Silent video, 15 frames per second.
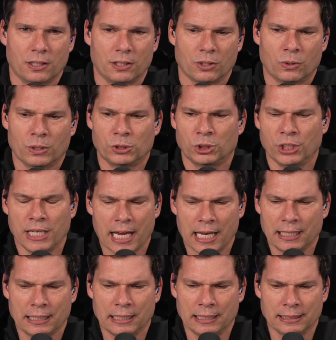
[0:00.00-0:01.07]

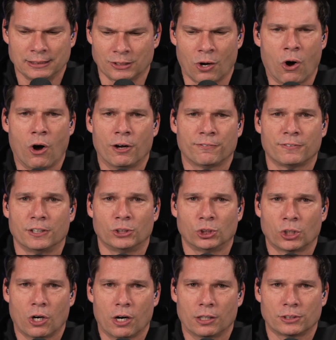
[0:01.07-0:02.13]
Christianity is off the
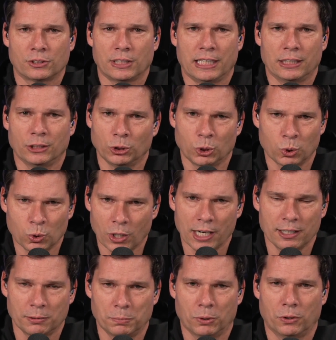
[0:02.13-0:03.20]
charts
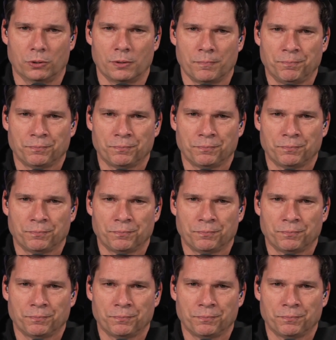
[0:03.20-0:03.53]
incredible.